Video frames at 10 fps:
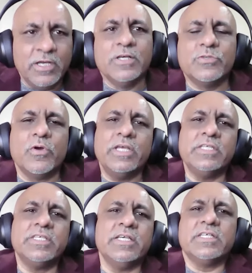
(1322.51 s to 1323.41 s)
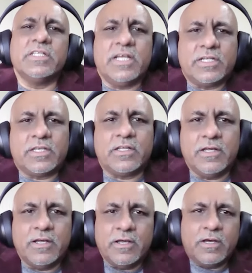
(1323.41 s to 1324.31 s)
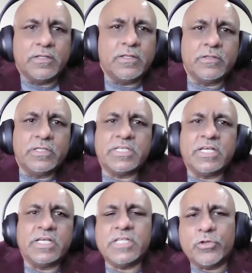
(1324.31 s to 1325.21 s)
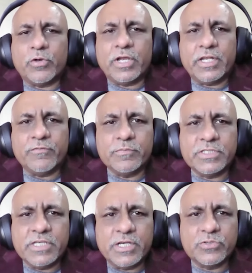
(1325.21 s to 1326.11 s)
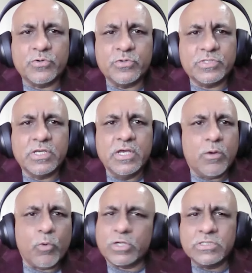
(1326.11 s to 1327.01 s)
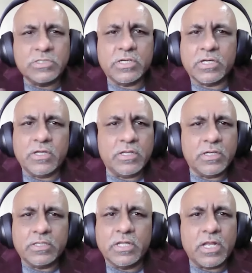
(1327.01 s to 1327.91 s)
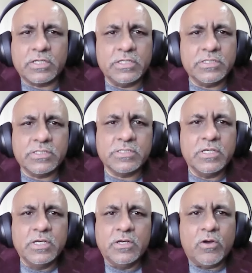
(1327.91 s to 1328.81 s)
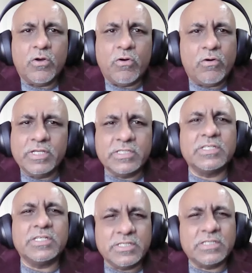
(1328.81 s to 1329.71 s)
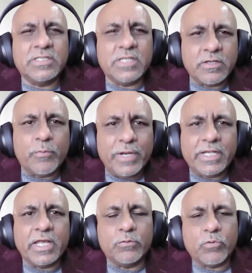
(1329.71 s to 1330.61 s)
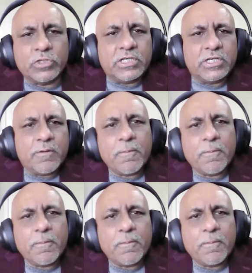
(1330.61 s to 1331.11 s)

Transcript: So is, is it that uh, the sense that you're getting from CXOs, what is the uh, reluctance or is it just that they're waiting and watching?